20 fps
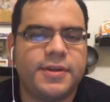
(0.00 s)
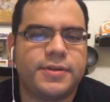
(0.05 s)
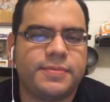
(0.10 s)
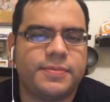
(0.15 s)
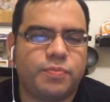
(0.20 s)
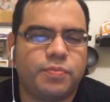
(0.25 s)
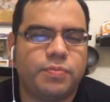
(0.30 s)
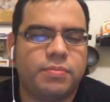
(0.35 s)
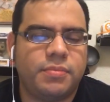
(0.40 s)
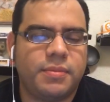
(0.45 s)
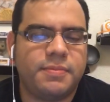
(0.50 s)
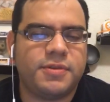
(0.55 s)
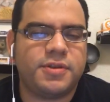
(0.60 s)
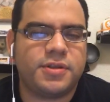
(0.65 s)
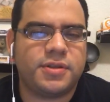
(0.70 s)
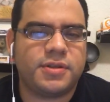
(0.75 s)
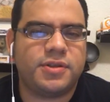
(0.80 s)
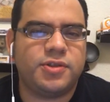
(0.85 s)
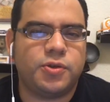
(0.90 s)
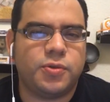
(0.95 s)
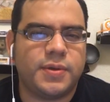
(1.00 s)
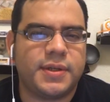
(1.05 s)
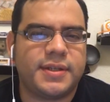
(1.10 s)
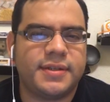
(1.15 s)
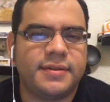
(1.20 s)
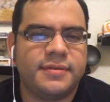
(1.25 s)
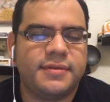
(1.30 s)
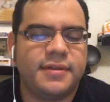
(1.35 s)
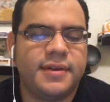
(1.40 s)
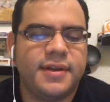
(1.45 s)
just do
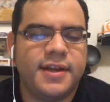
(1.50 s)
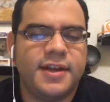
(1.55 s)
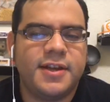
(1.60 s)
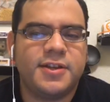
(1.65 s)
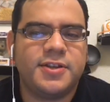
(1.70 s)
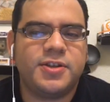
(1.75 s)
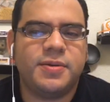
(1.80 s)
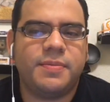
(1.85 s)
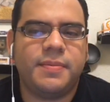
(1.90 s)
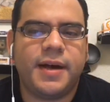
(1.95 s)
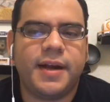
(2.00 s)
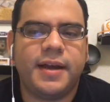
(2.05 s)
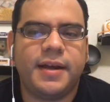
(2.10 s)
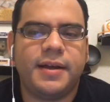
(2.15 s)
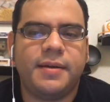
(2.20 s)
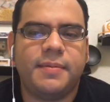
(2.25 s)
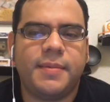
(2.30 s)
it. So my